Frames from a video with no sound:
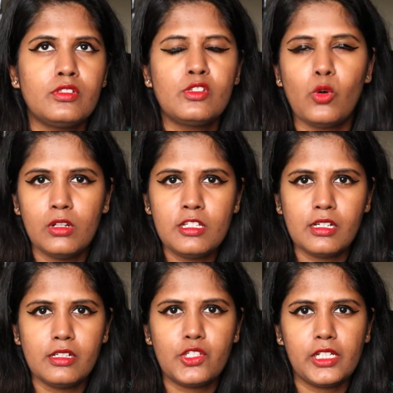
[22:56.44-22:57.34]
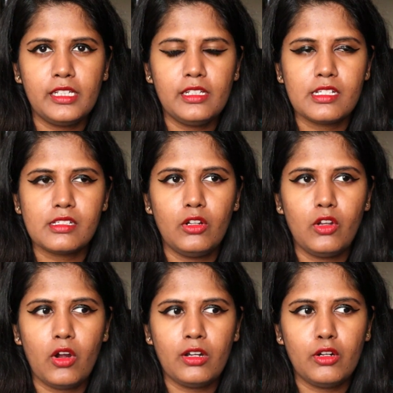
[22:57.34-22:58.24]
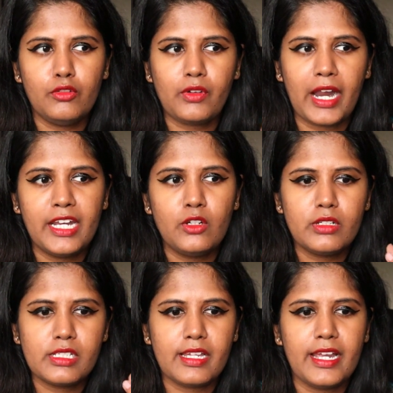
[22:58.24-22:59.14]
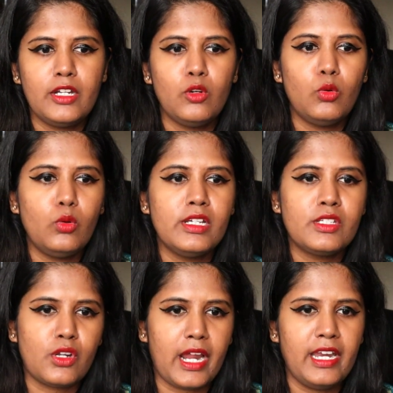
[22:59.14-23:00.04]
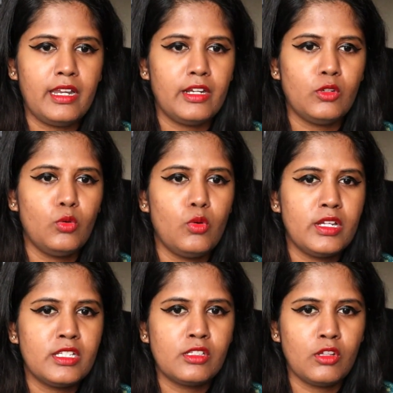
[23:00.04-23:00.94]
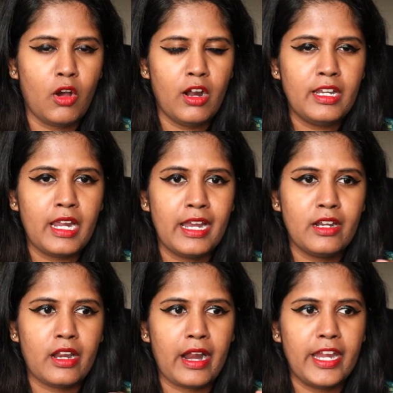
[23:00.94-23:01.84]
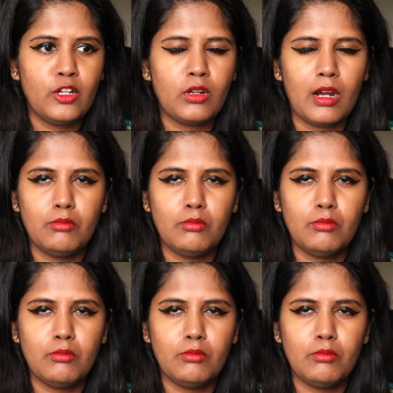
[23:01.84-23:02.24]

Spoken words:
soul searching, there's a lot of trying to decide who is right and who is not, and trying to